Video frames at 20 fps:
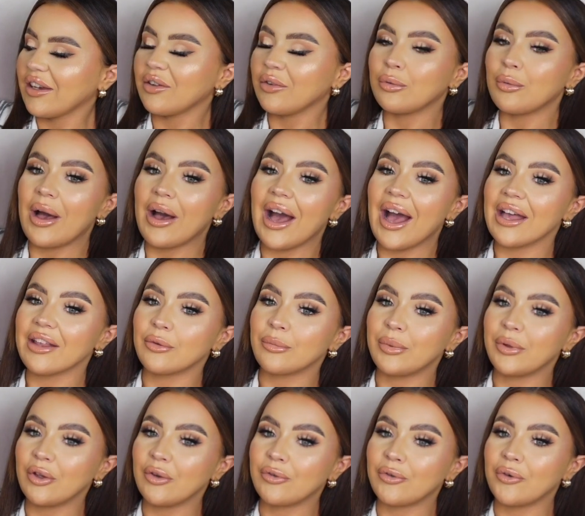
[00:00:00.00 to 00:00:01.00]
as well, it has a
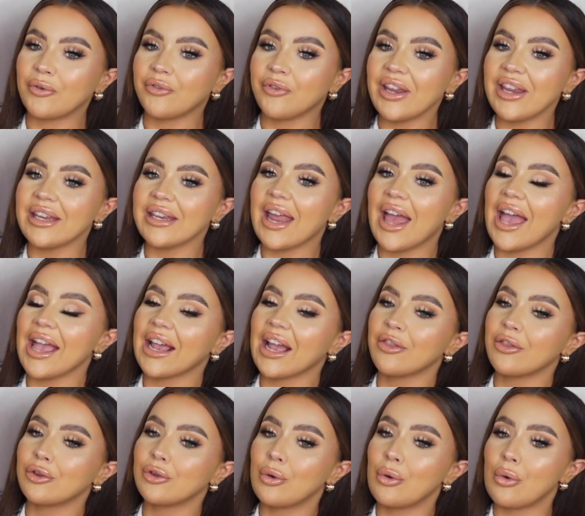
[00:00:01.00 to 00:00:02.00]
beautiful v-neck.
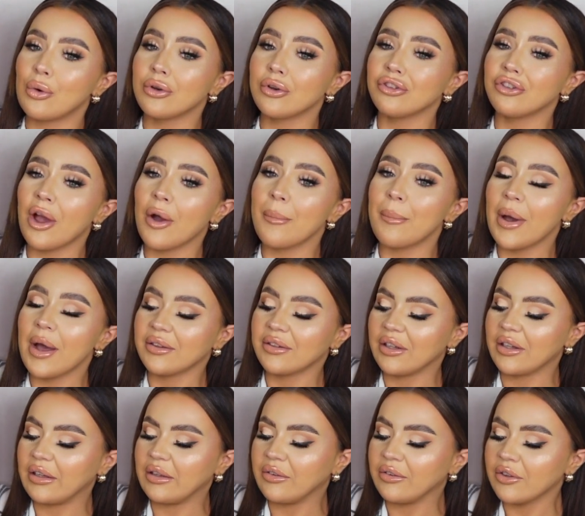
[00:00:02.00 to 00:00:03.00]
The tortoiseshell
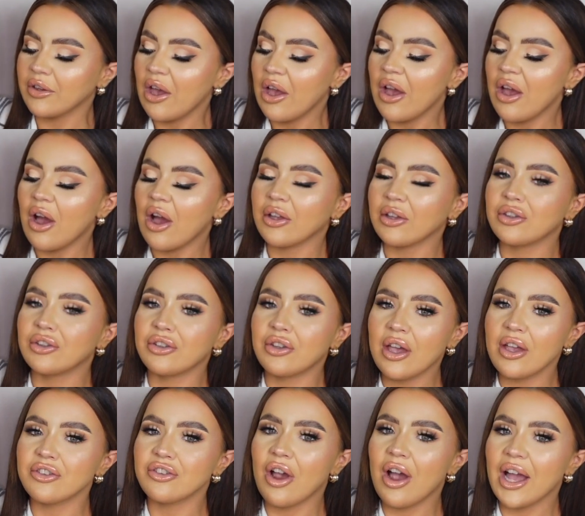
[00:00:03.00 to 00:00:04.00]
buttons are
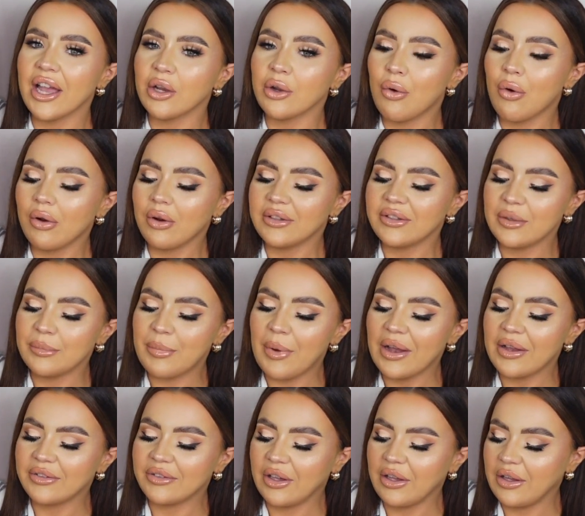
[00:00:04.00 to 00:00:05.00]
such high quality
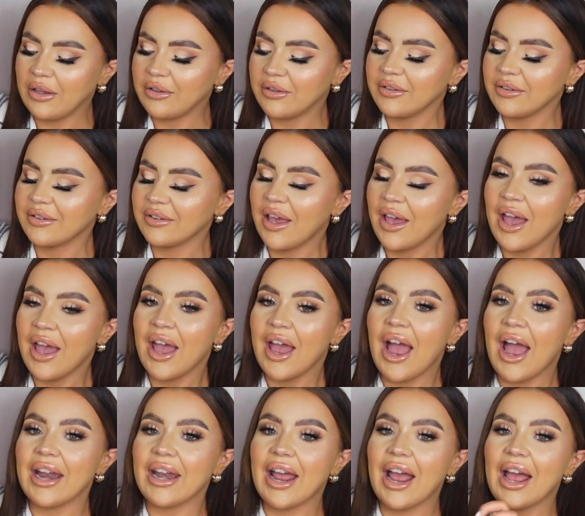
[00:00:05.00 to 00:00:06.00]
buttons,
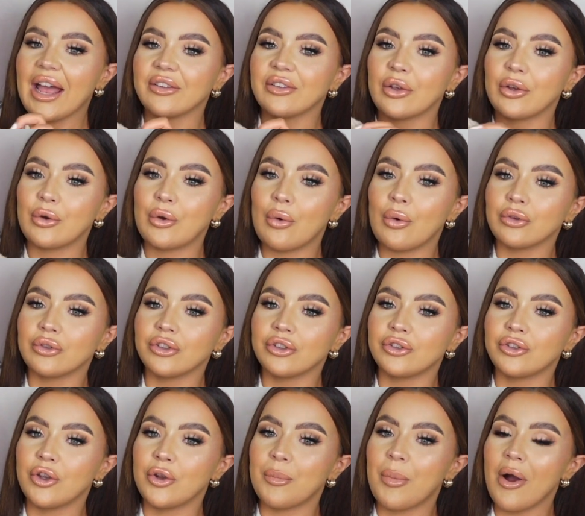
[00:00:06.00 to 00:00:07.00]
and it has gorgeous
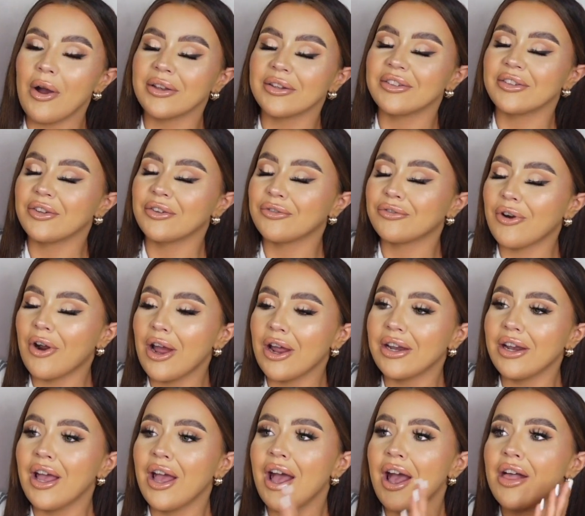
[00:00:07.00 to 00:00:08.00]
2 pockets in the
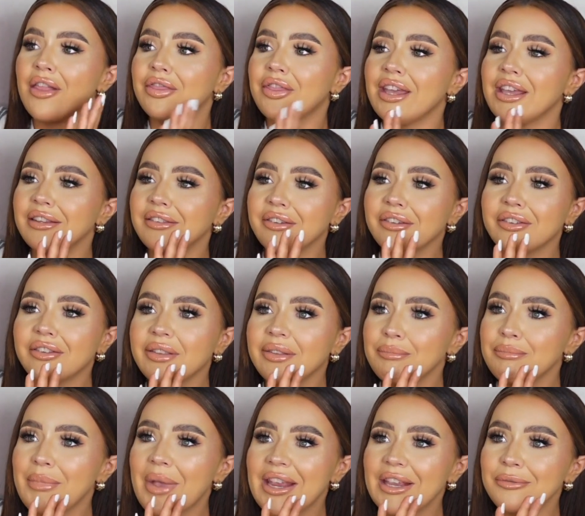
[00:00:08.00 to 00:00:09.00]
front. This just
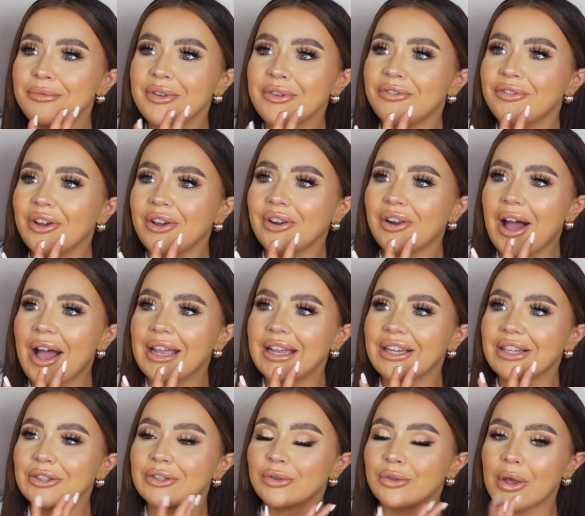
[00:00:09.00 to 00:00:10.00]
makes me feel like
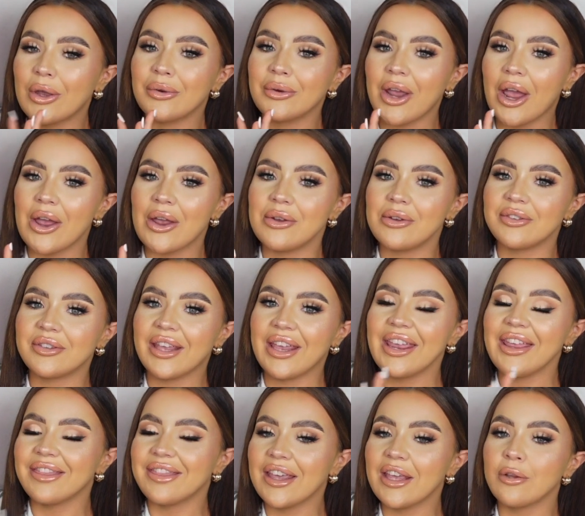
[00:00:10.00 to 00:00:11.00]
so
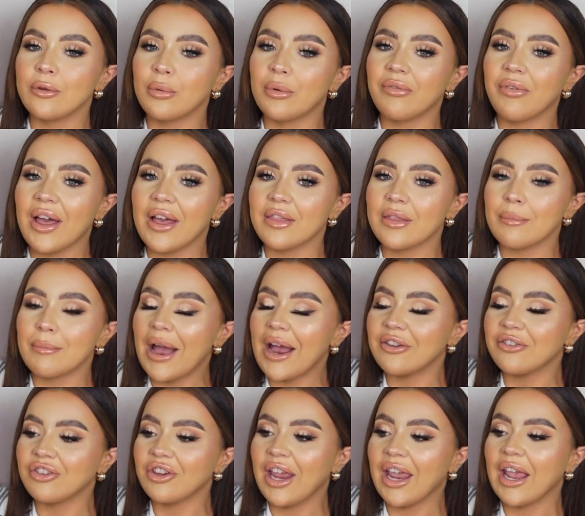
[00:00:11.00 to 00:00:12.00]
cozy. This with like the
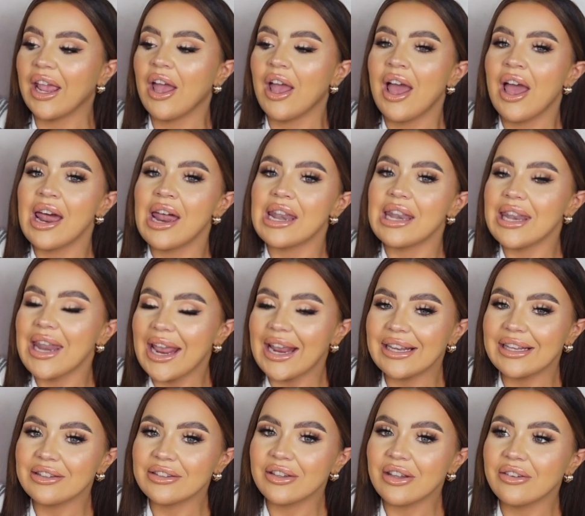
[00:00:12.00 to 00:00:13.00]
matching
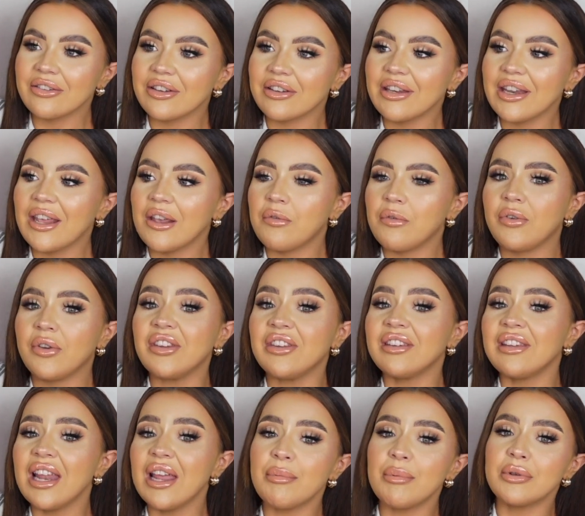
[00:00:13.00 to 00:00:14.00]
leggings underneath with your
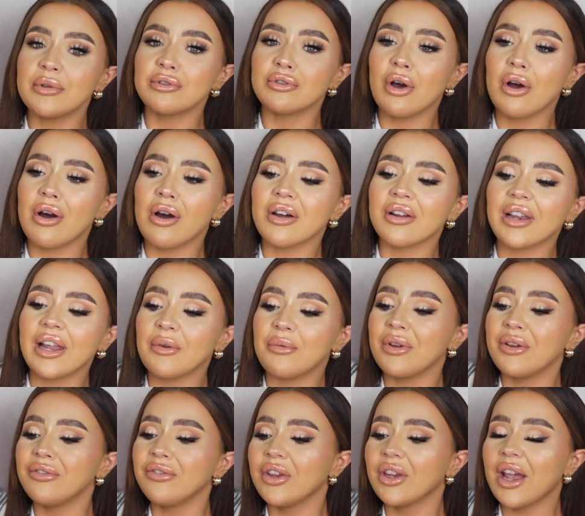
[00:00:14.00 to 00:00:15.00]
slippers on, like
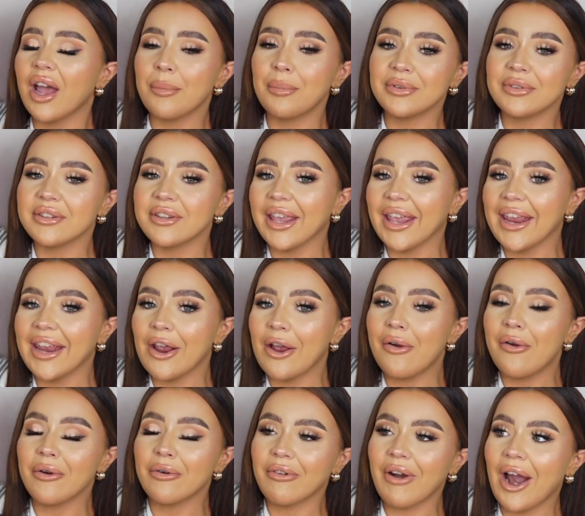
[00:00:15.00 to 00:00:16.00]
with your cup of tea,
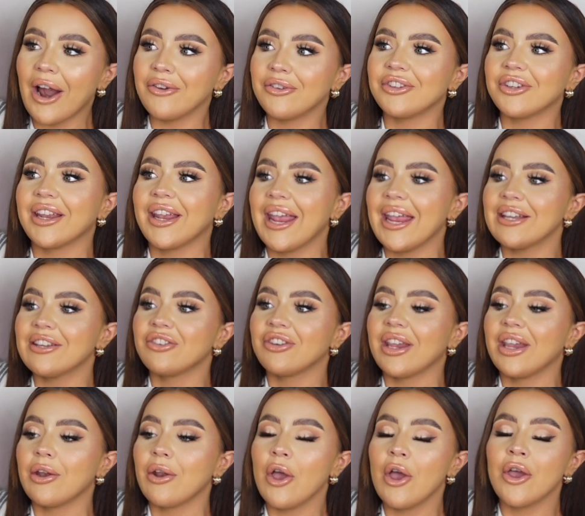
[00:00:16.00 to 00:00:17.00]
going around your
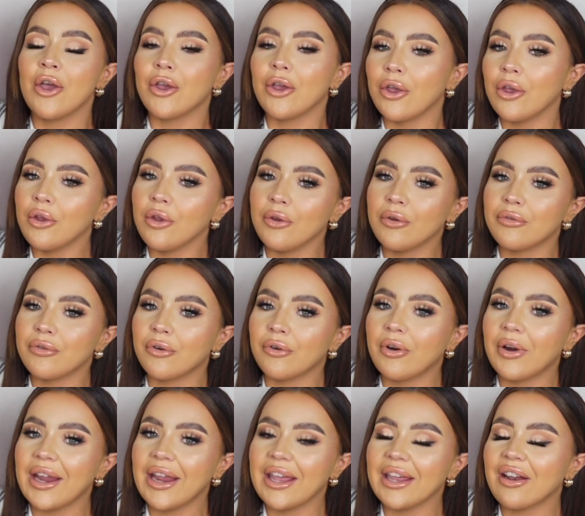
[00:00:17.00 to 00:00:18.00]
kitchen,
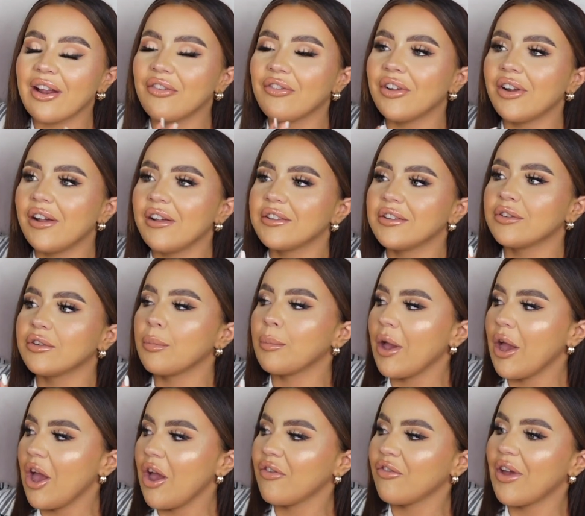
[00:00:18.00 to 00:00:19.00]
hoovering. I feel like this is the
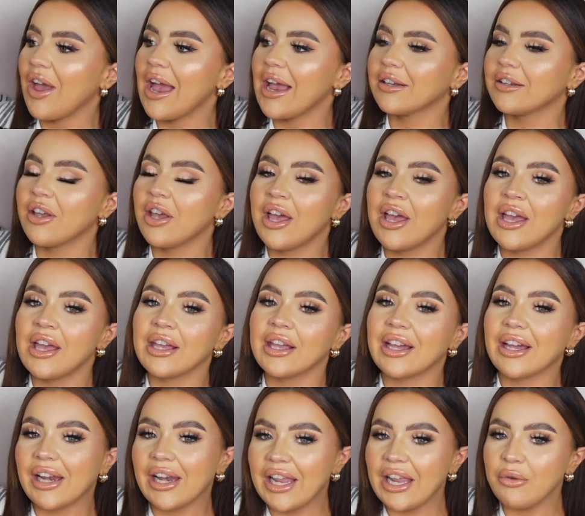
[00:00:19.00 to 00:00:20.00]
perfect
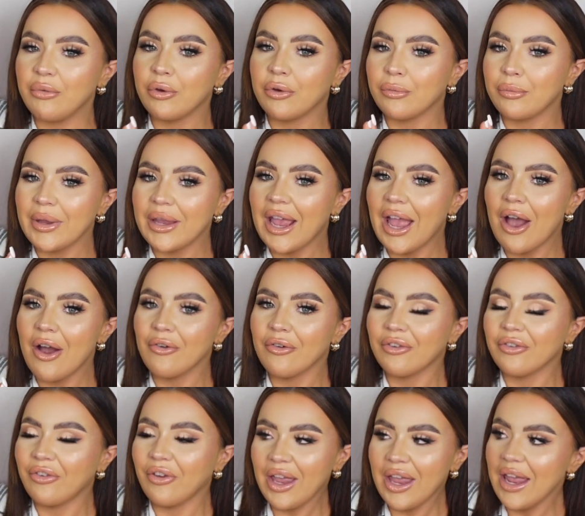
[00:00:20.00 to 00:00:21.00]
clean with me
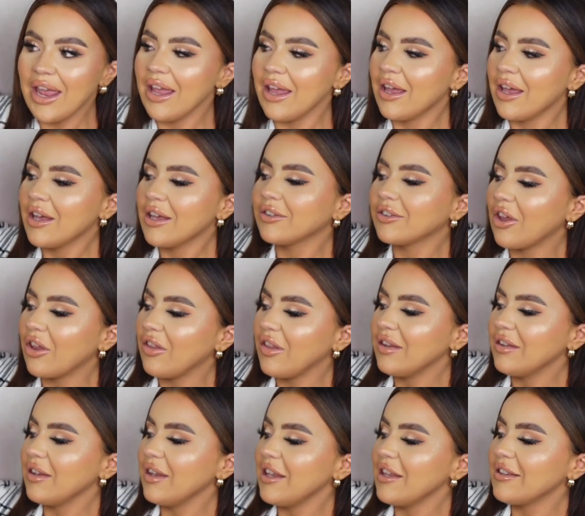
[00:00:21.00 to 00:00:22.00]
outfit. So
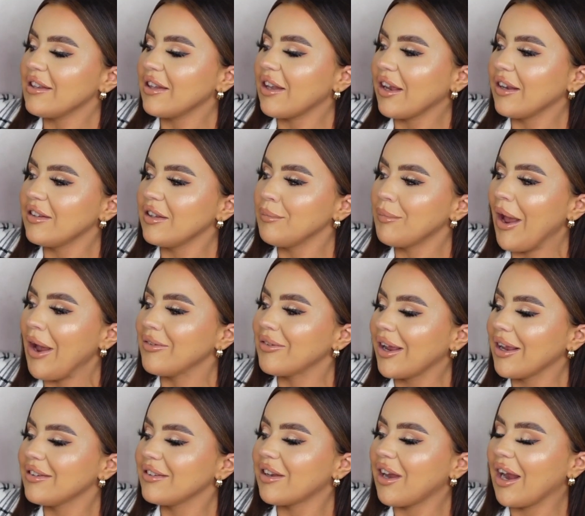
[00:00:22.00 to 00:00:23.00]
this is
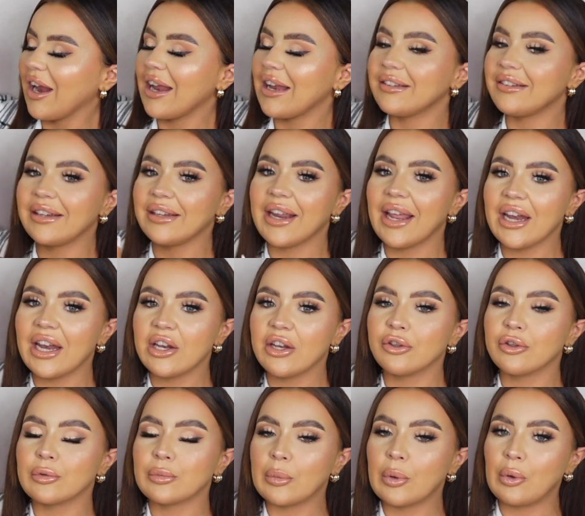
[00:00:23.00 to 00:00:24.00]
£19.99. I did get it in a
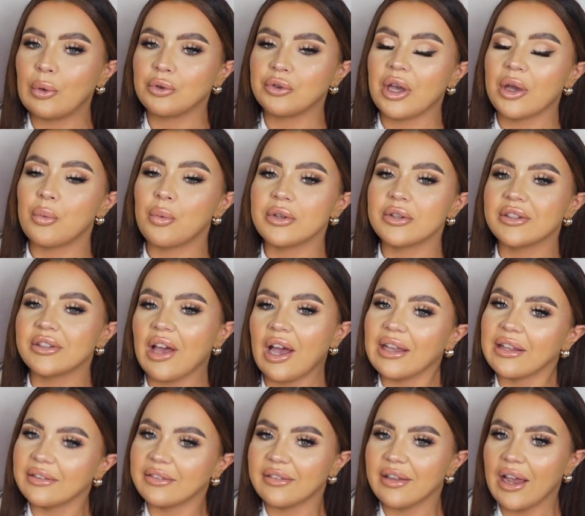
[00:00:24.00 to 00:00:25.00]
small, so I would
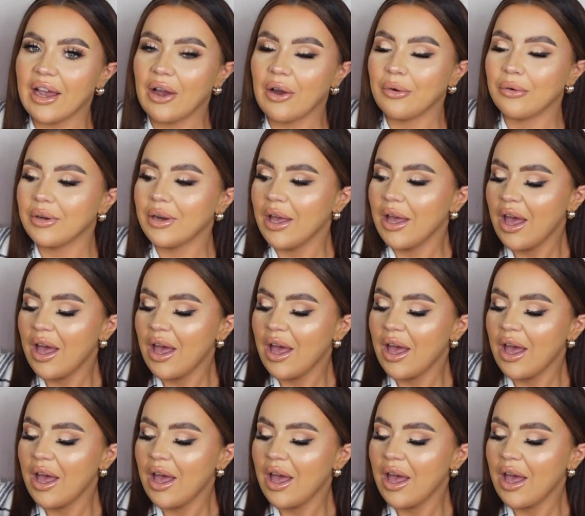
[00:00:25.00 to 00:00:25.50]
size down,